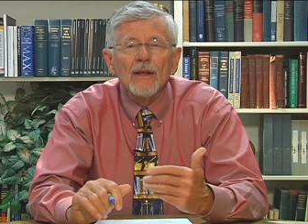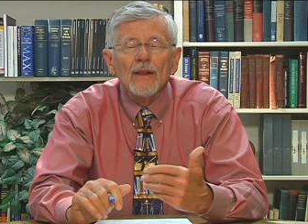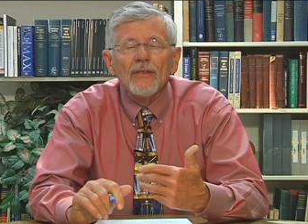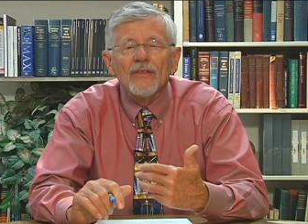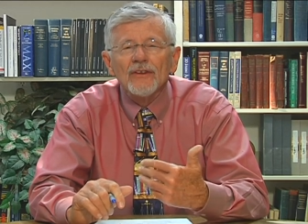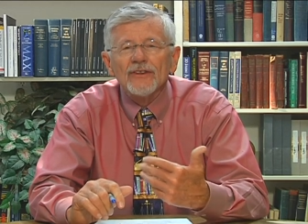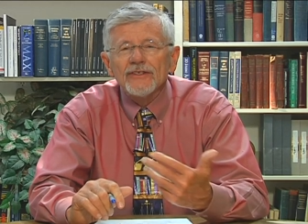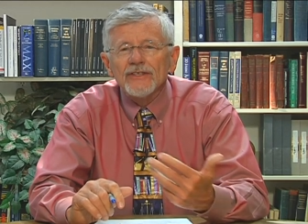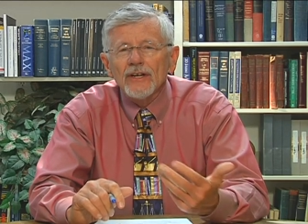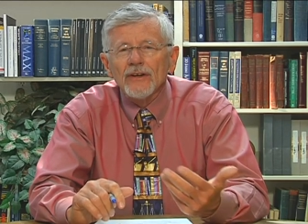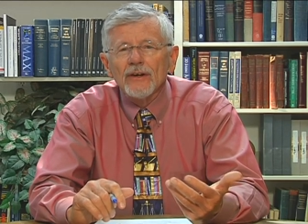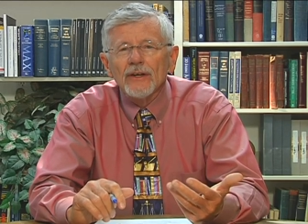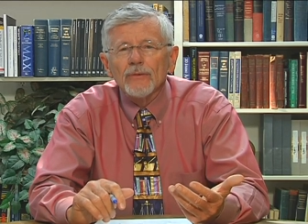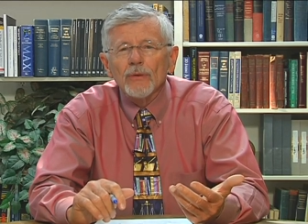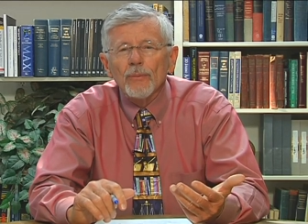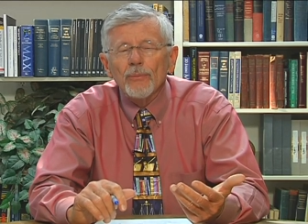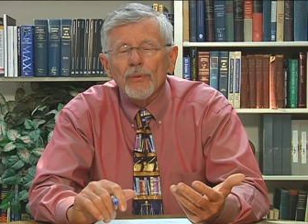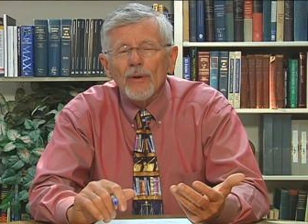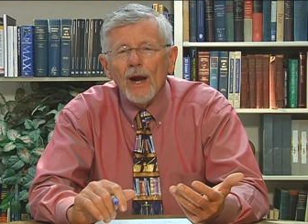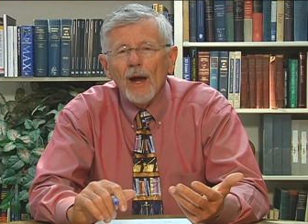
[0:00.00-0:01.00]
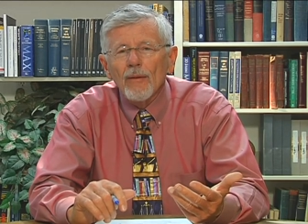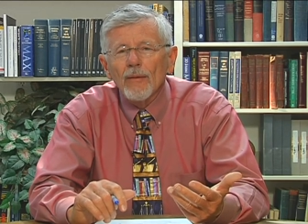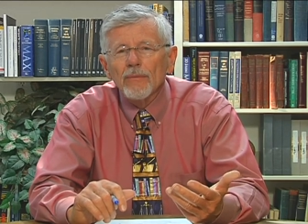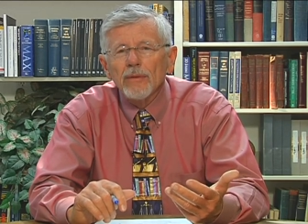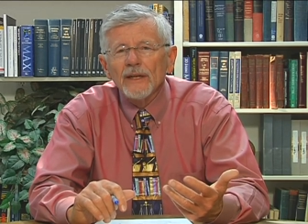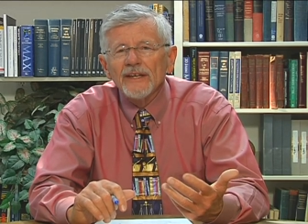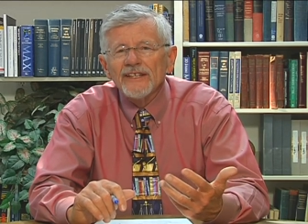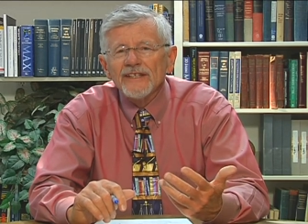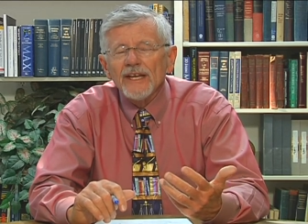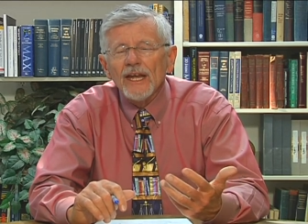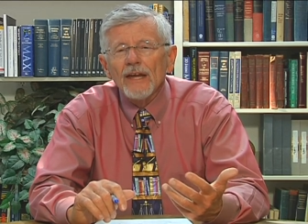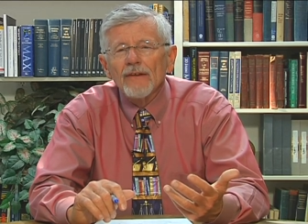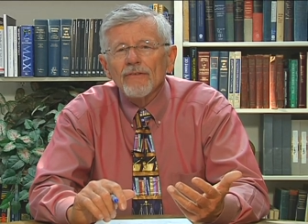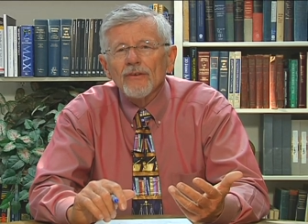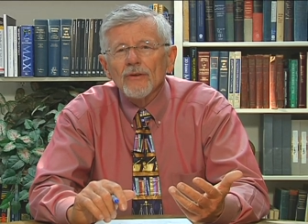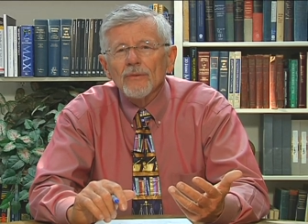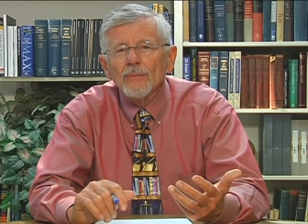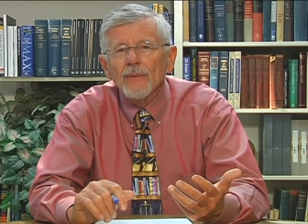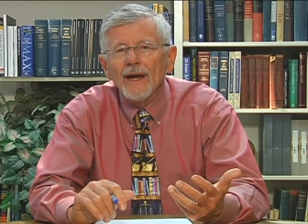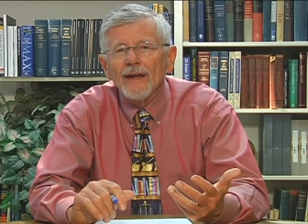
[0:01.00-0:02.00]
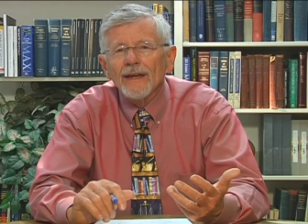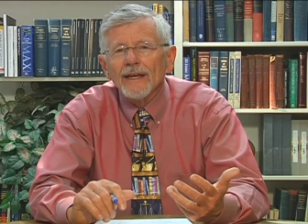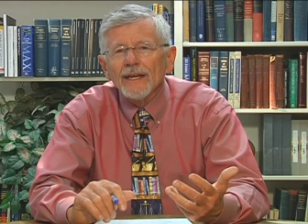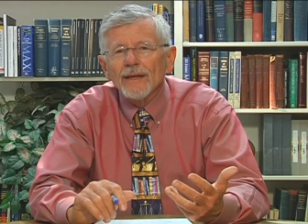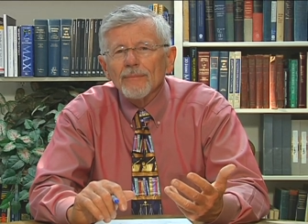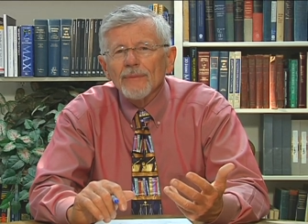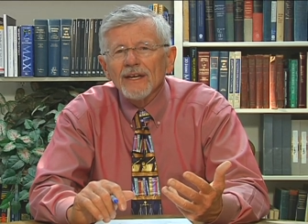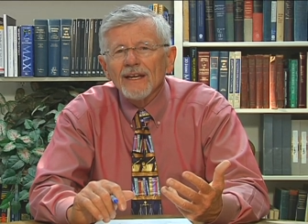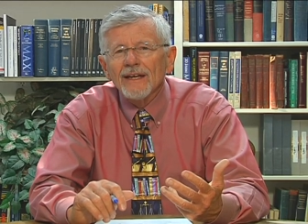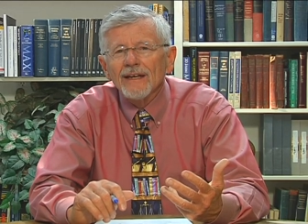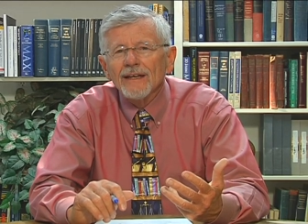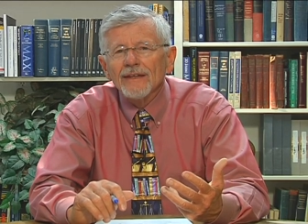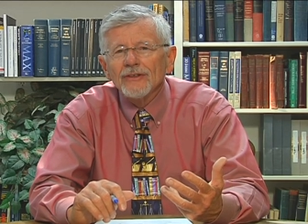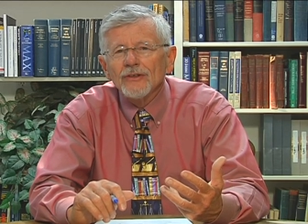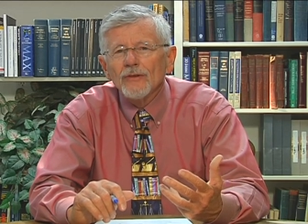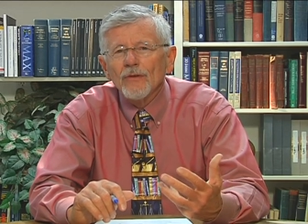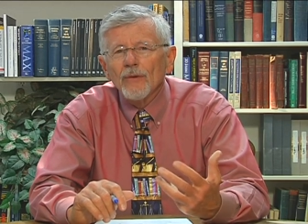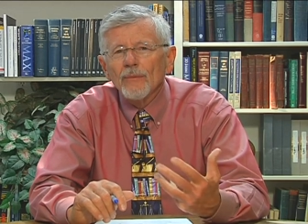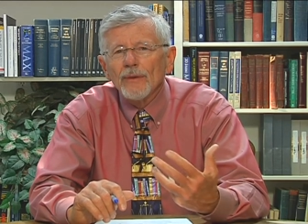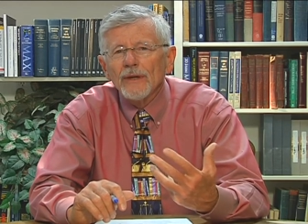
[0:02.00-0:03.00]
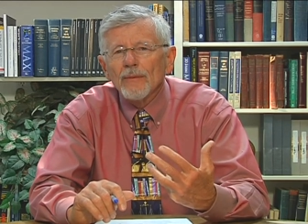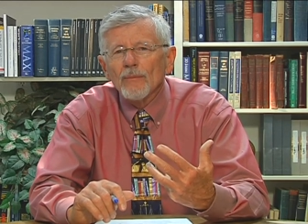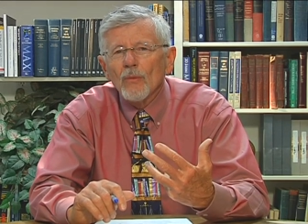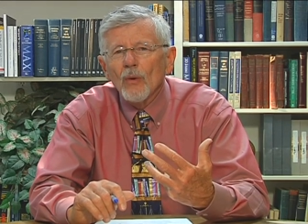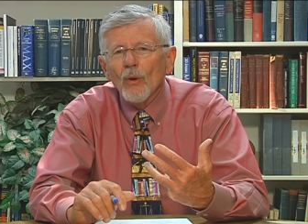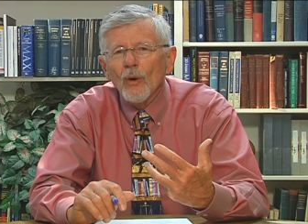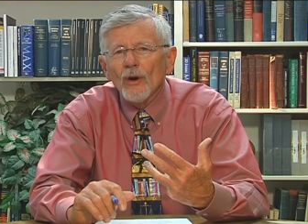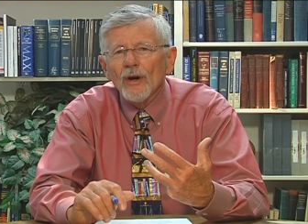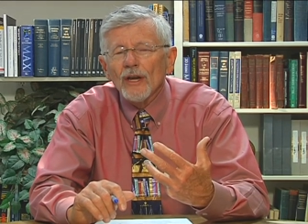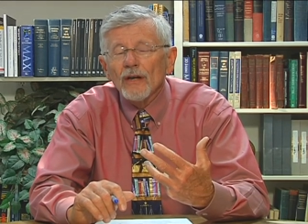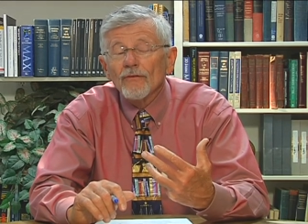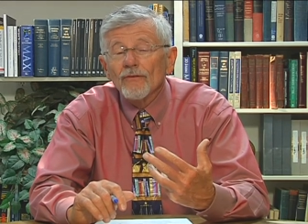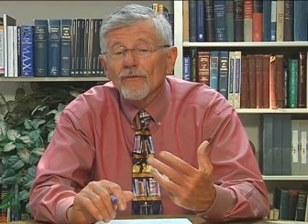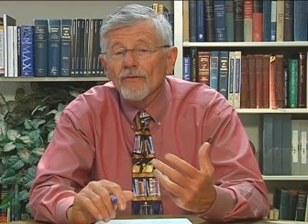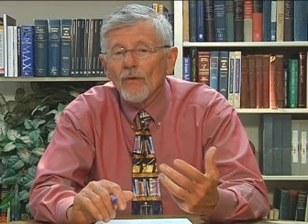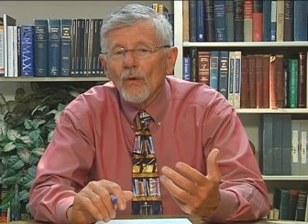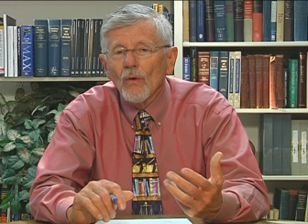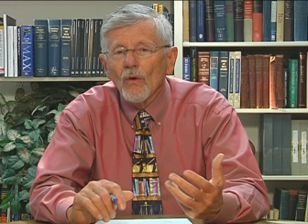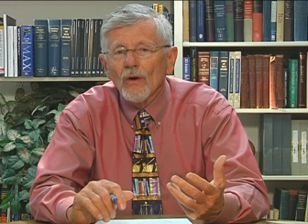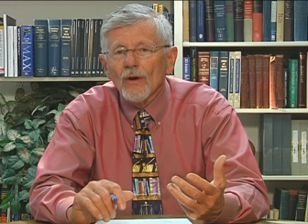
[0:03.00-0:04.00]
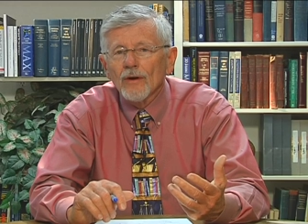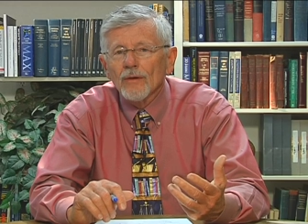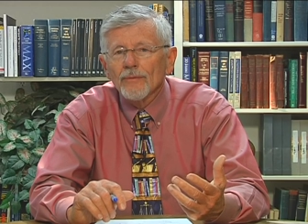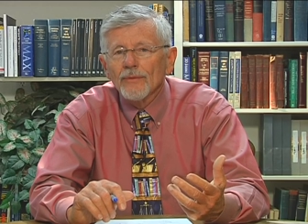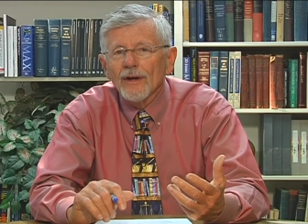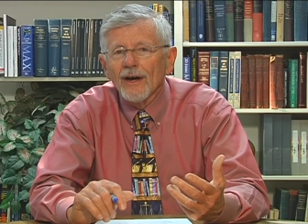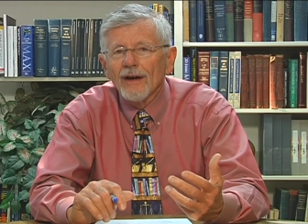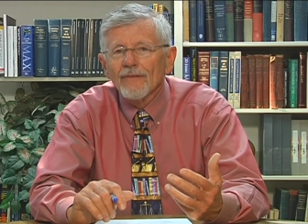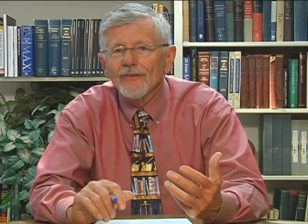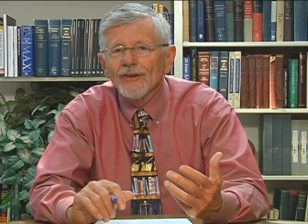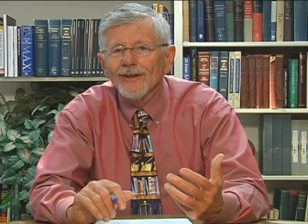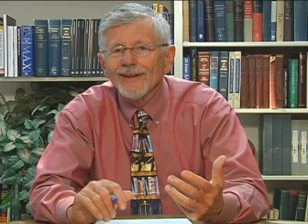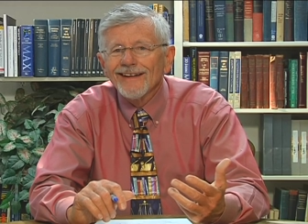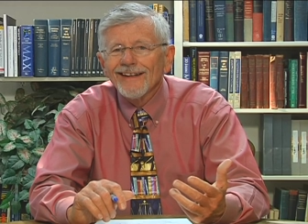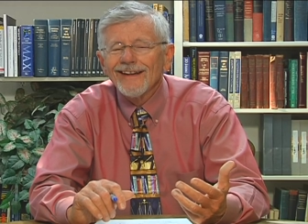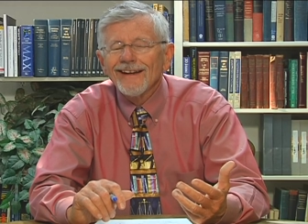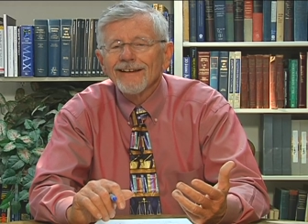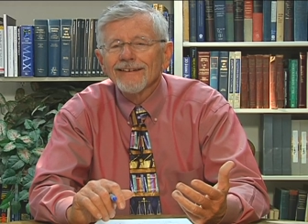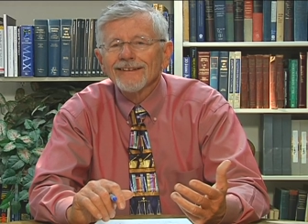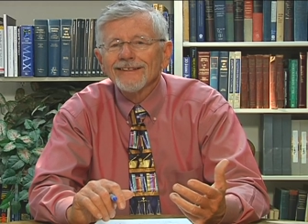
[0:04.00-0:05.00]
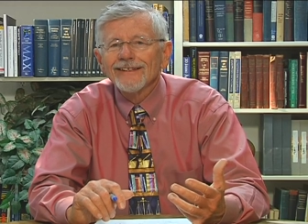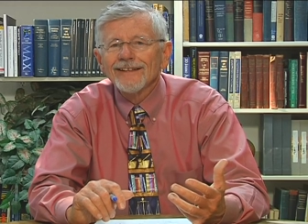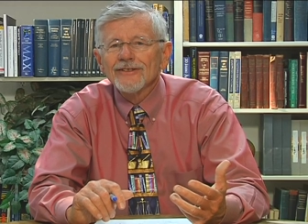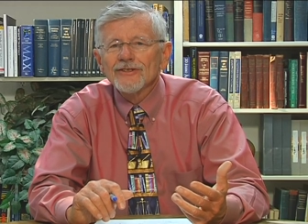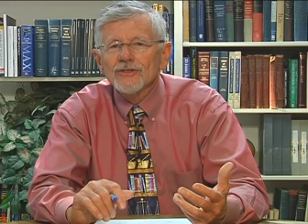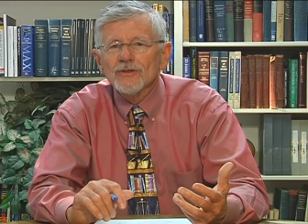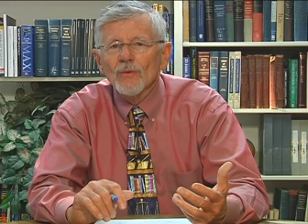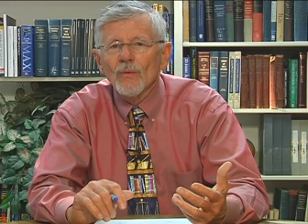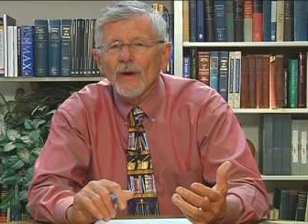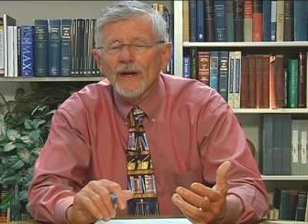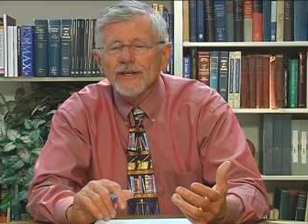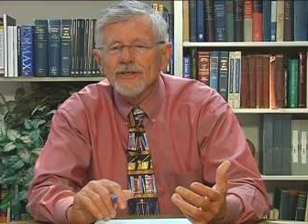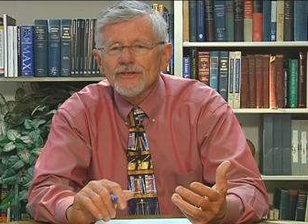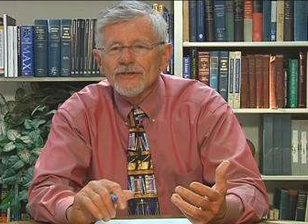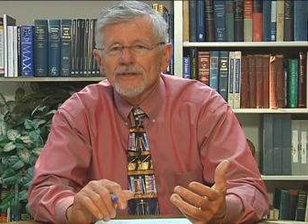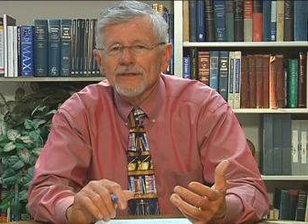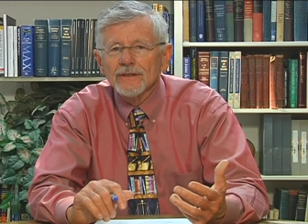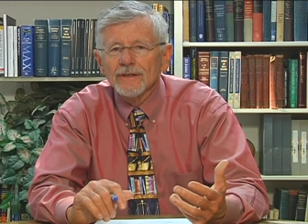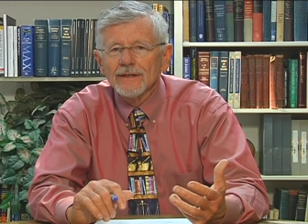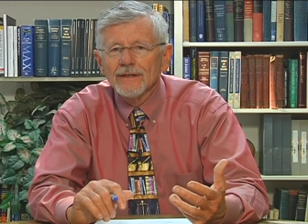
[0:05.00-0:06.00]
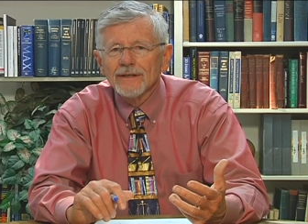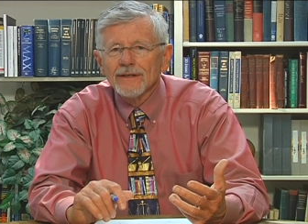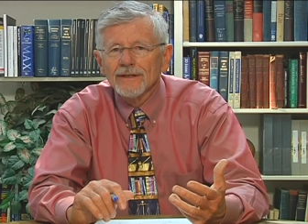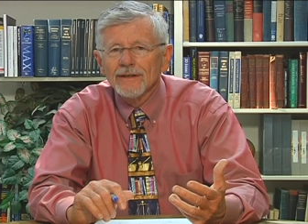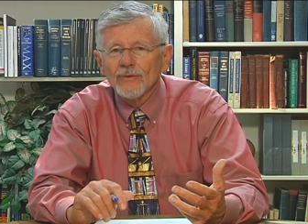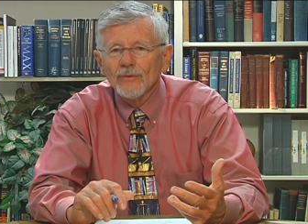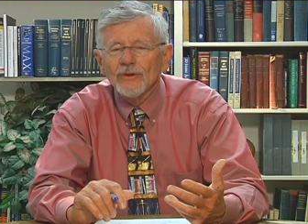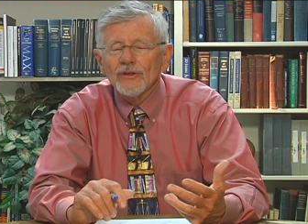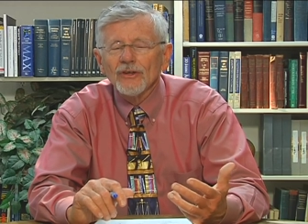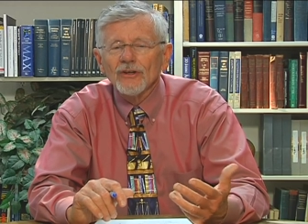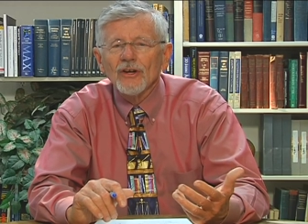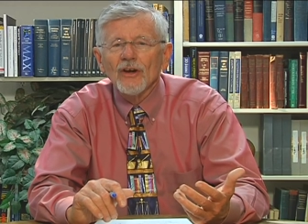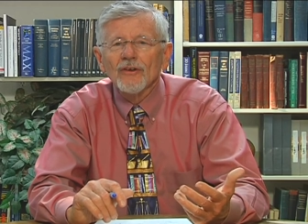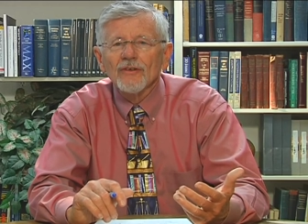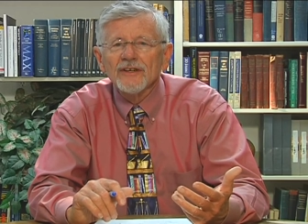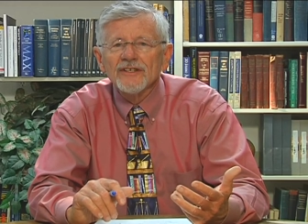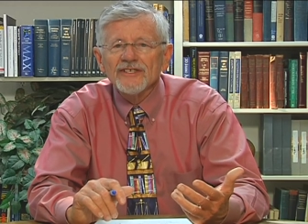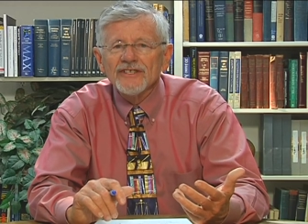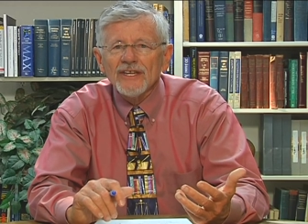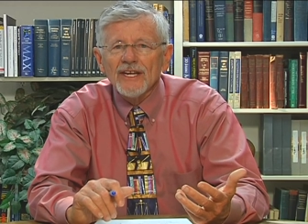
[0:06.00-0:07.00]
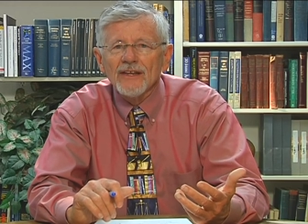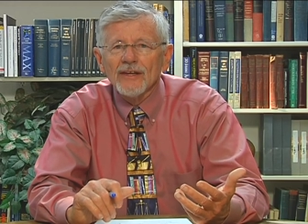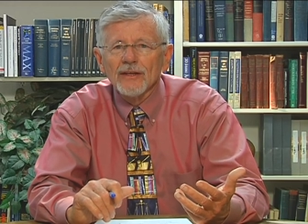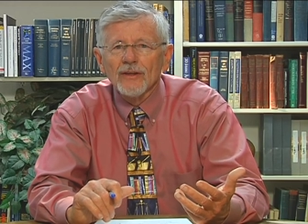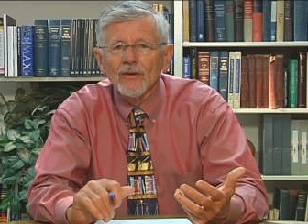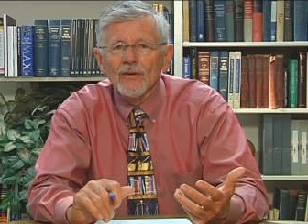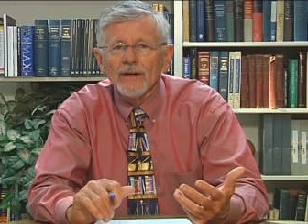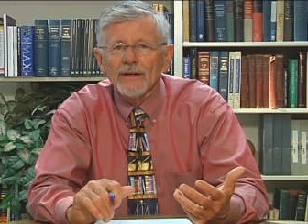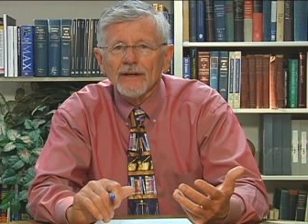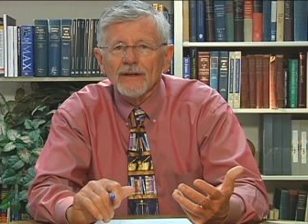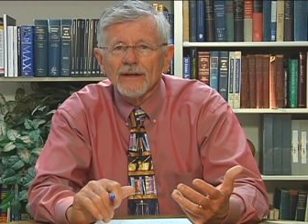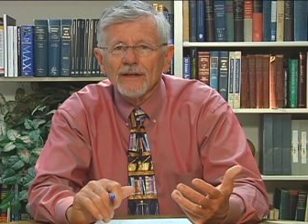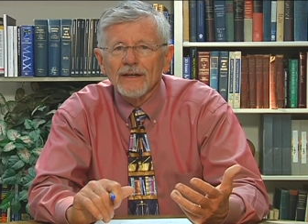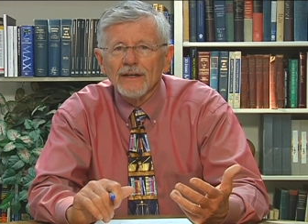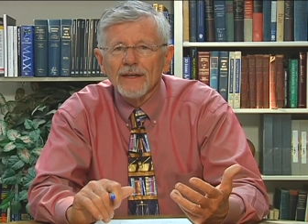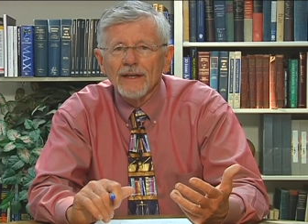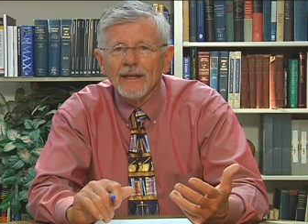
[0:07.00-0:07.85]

the series will probably save you money because you will be more informed of your legal situation when you go to see the lawyer